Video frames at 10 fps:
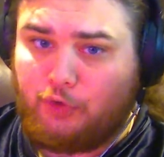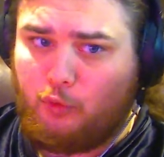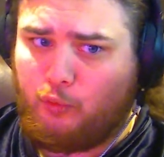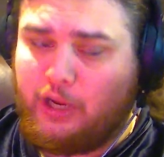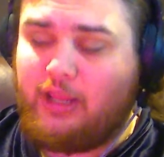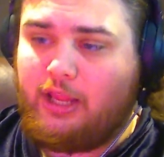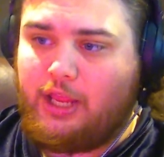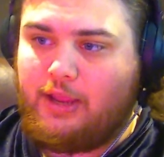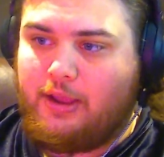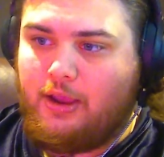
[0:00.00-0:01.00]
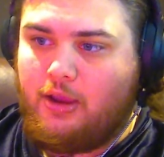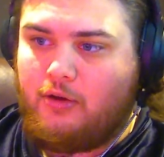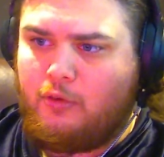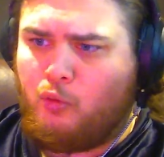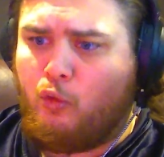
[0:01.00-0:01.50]
really
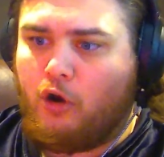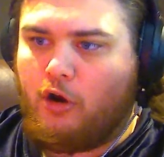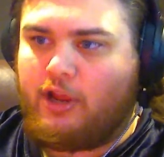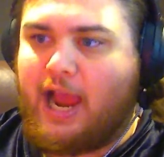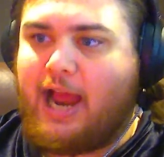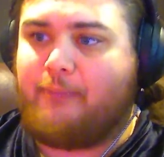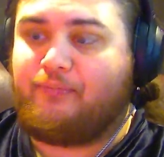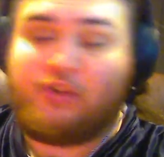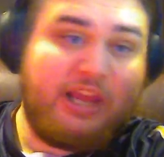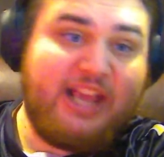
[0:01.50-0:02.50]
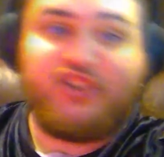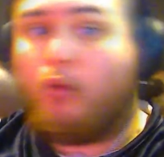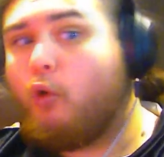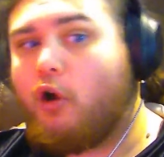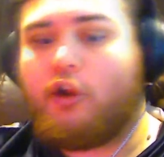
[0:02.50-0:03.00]
work at
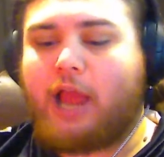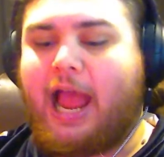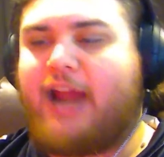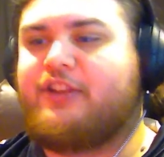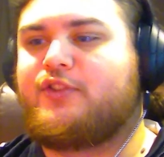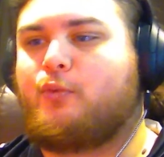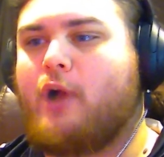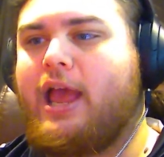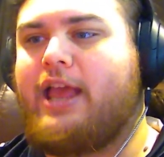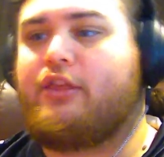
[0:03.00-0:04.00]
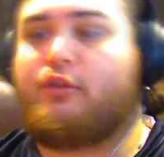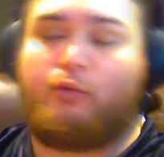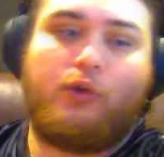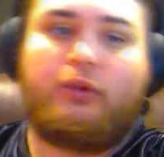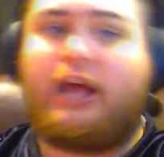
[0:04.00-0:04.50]
his way
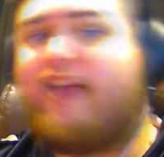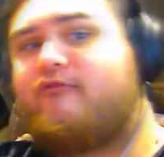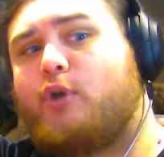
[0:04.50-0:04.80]
through life,